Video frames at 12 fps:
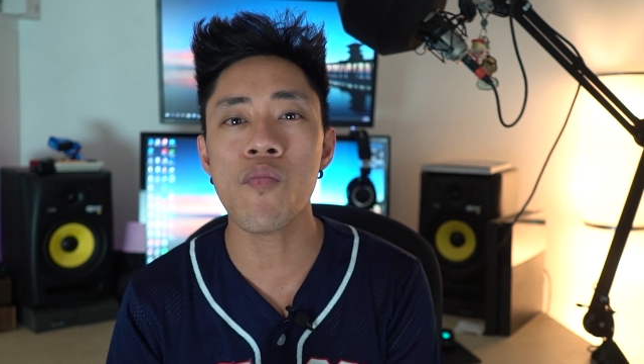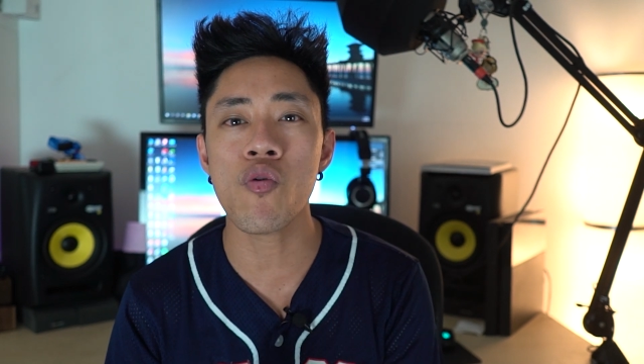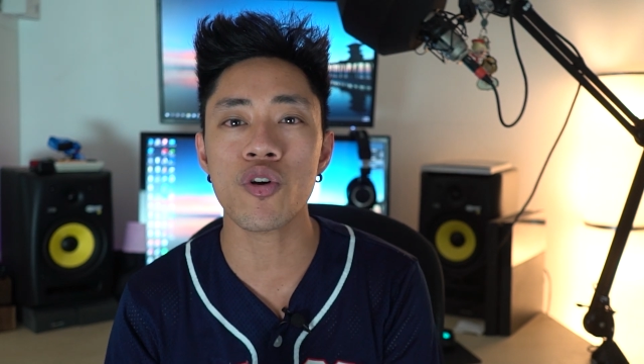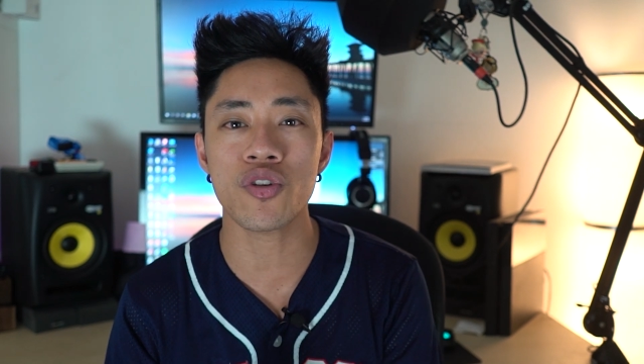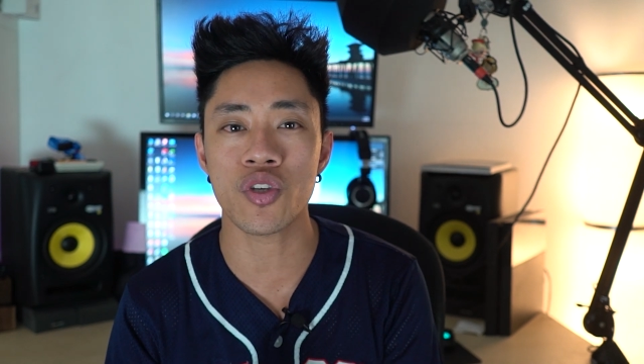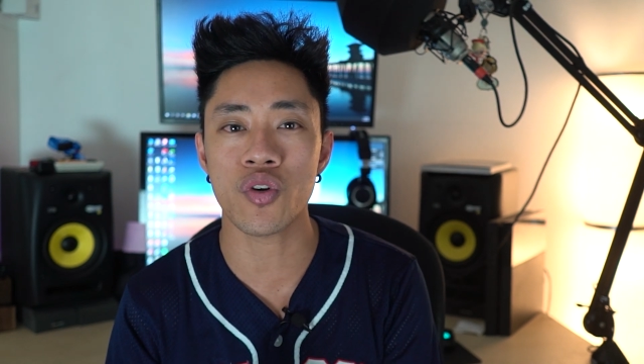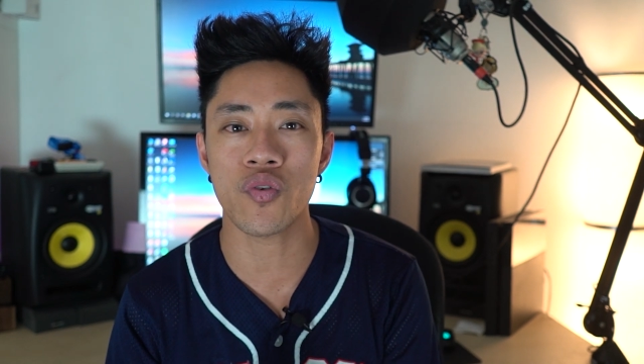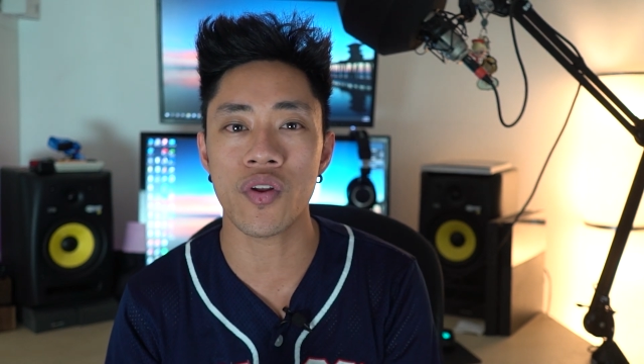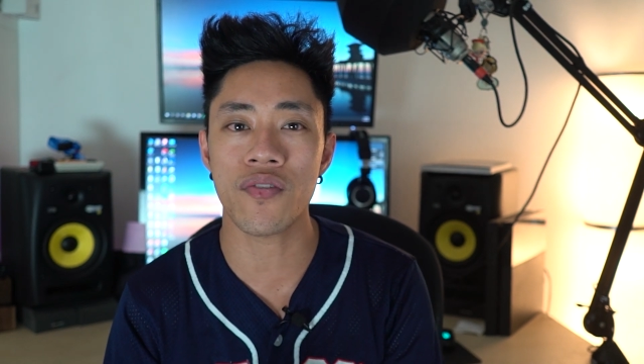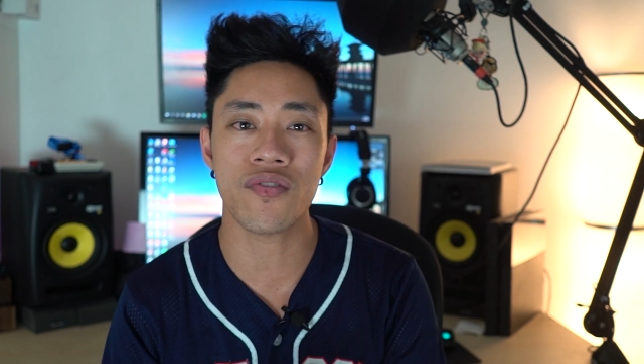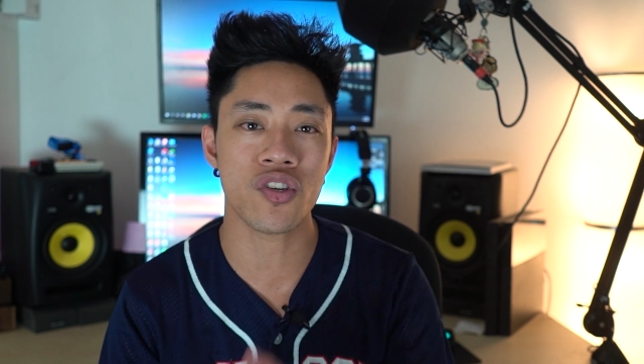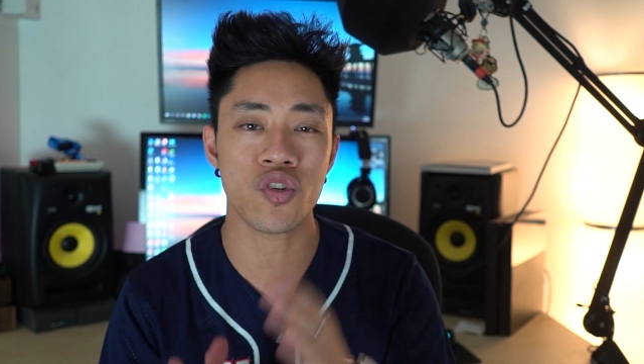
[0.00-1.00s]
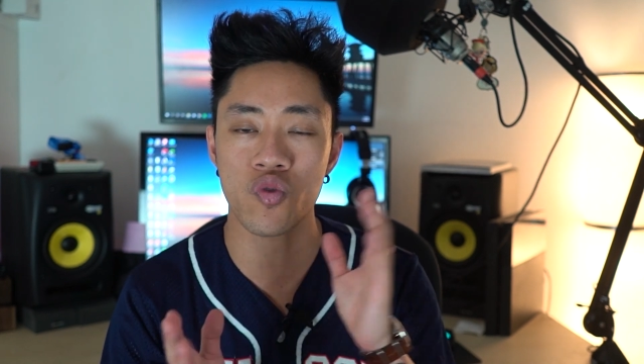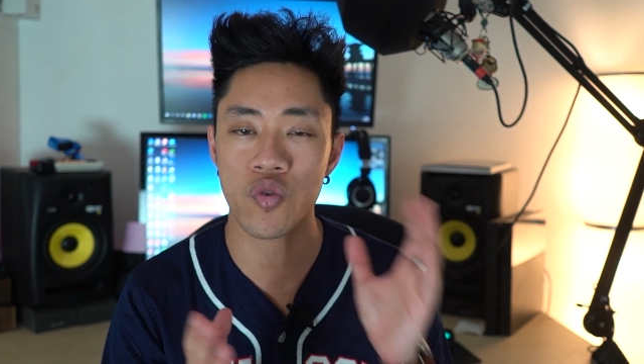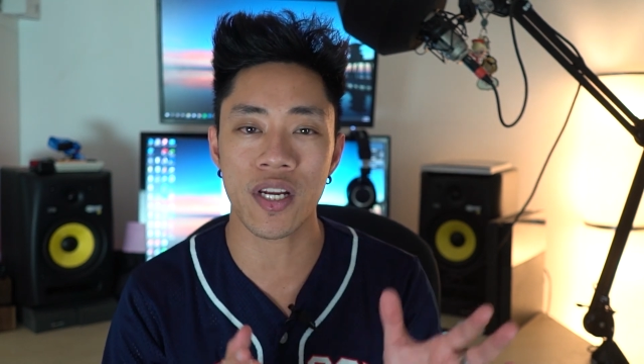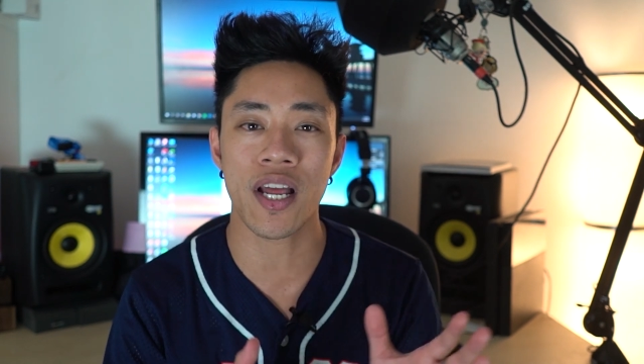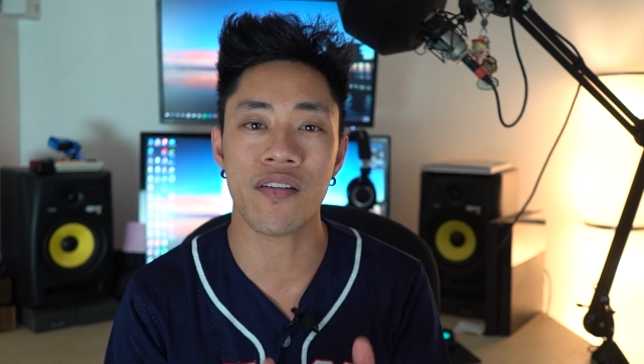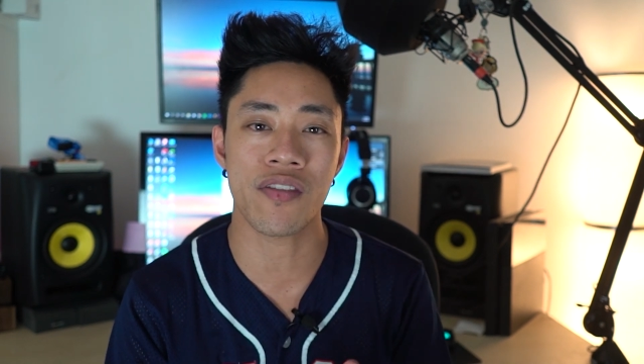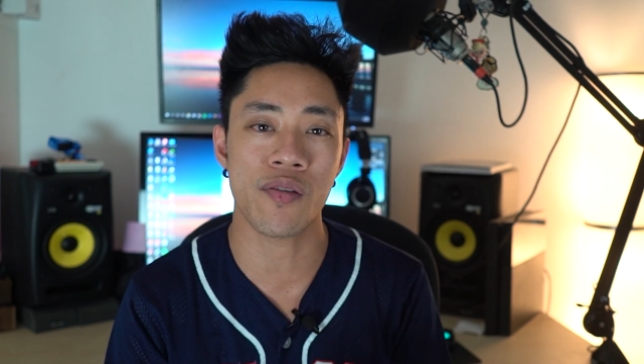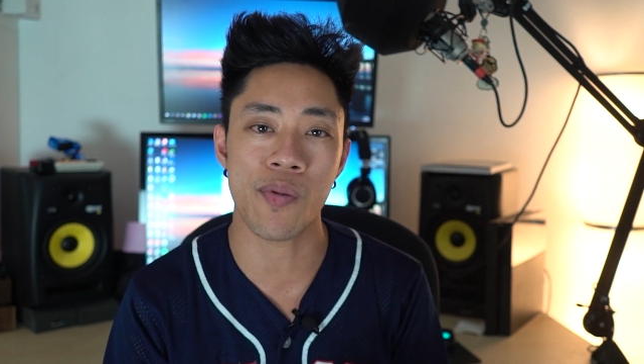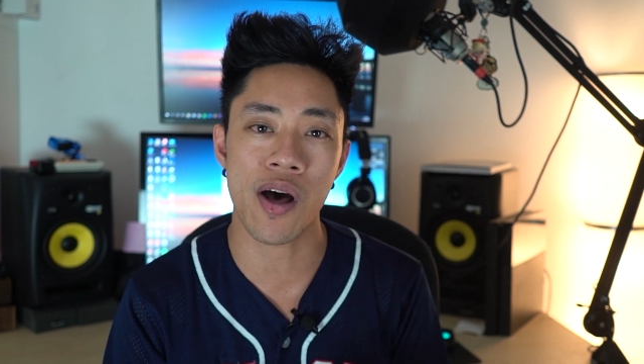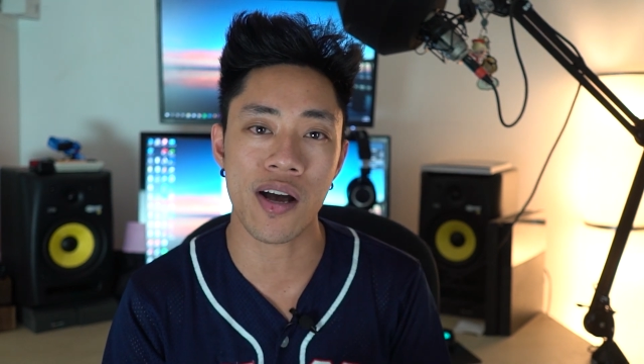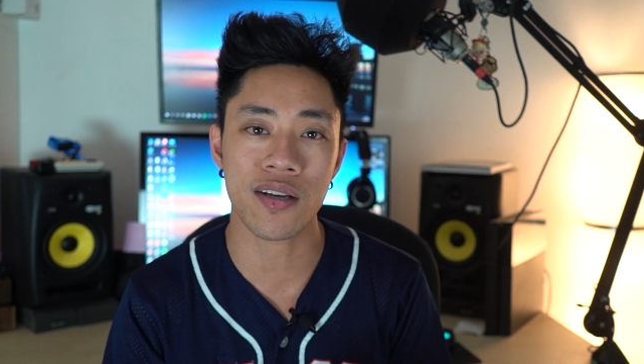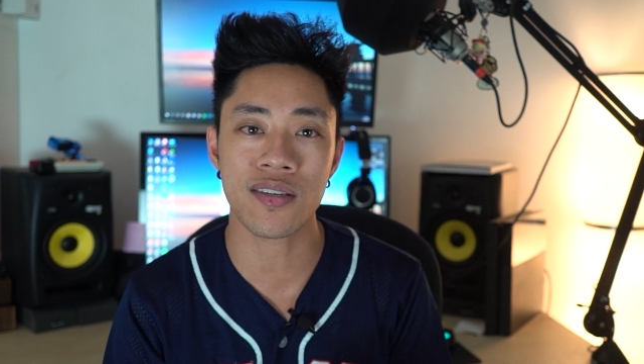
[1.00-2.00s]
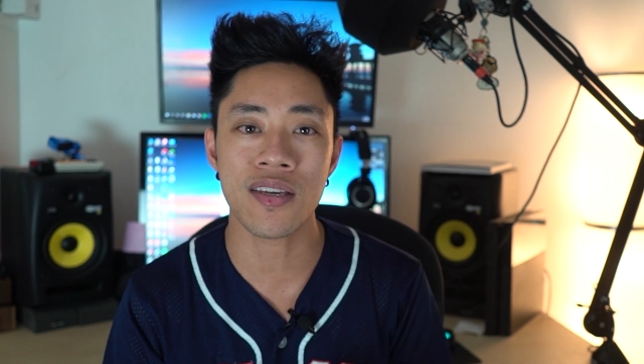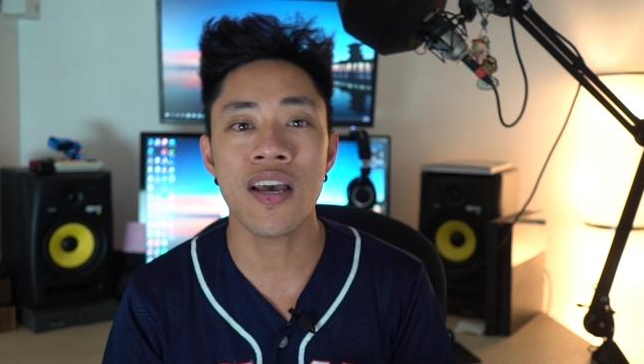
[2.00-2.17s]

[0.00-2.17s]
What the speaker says: more intuitive straight out of the box,